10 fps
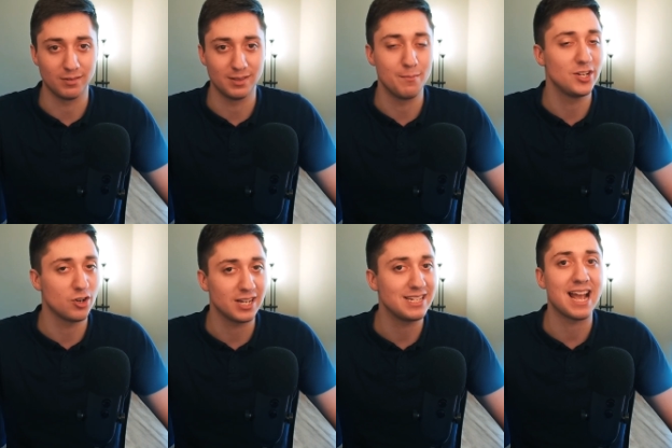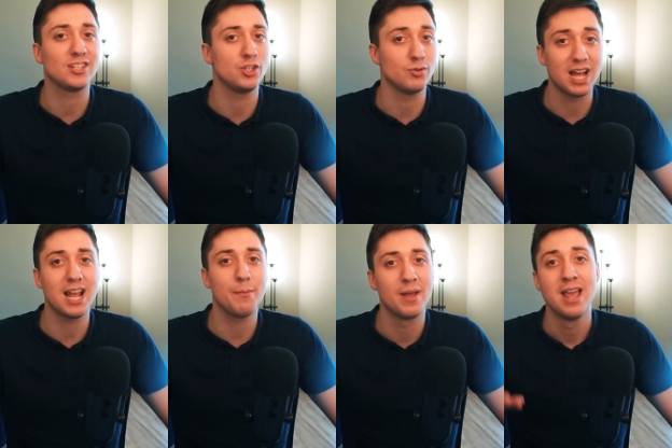the Midjourney text you
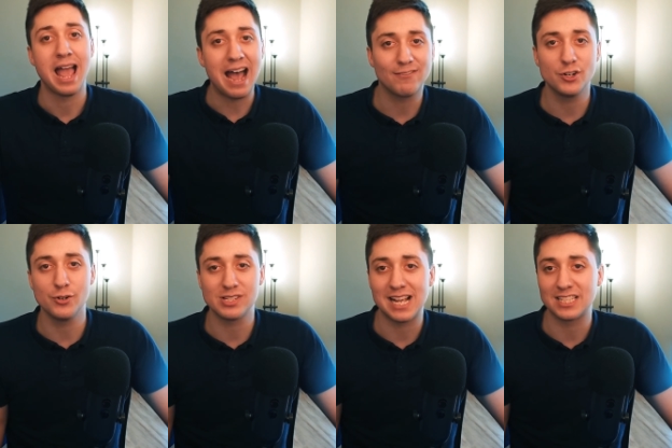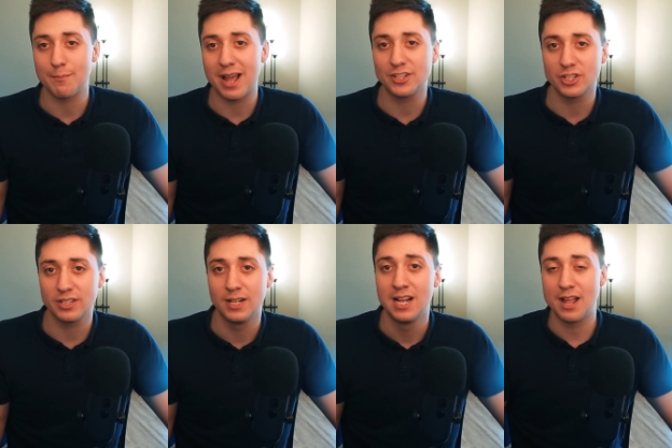type after you do slash
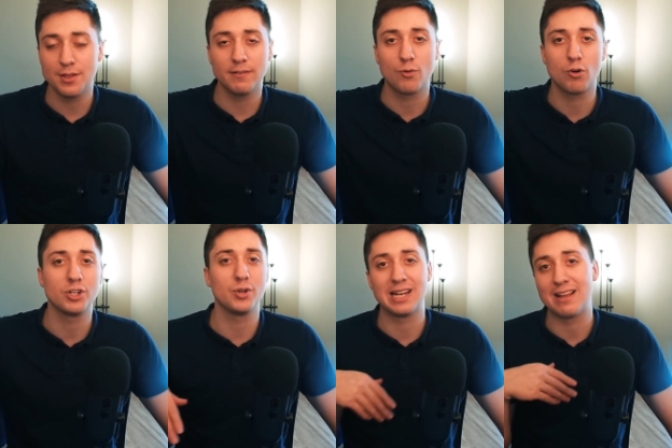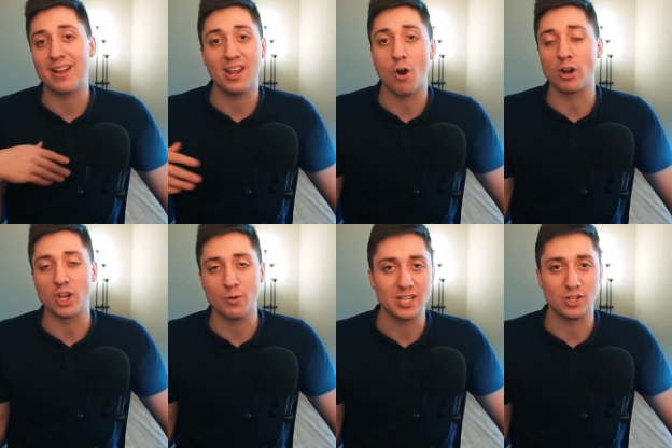imagine, and then of course you can have any
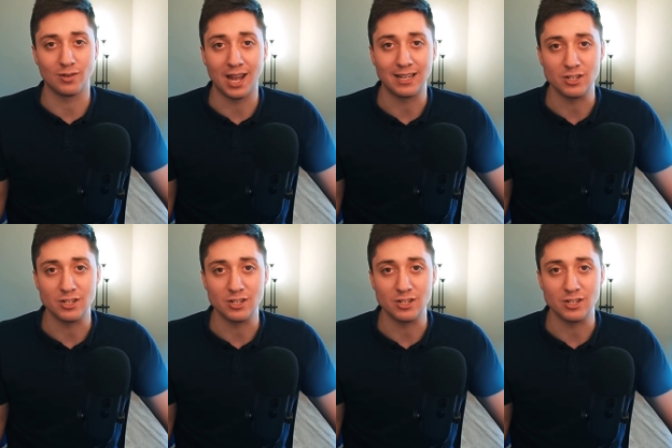arguments you'd like to